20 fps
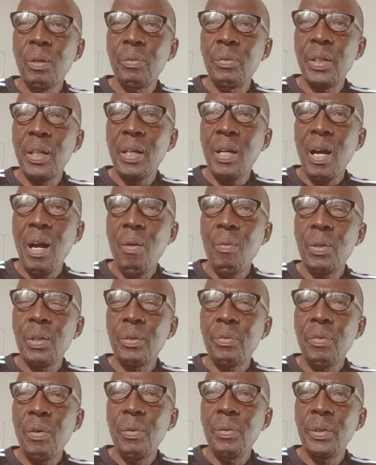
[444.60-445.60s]
of the car was
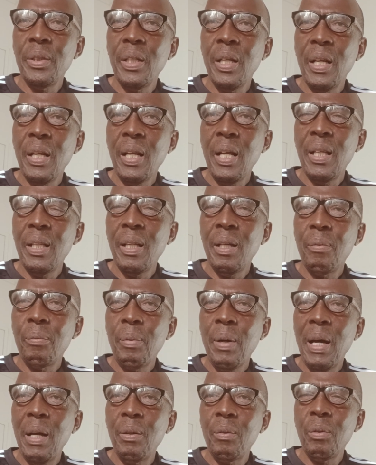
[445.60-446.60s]
found in another
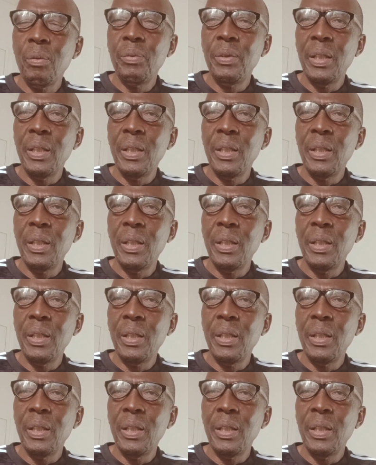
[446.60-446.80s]
part of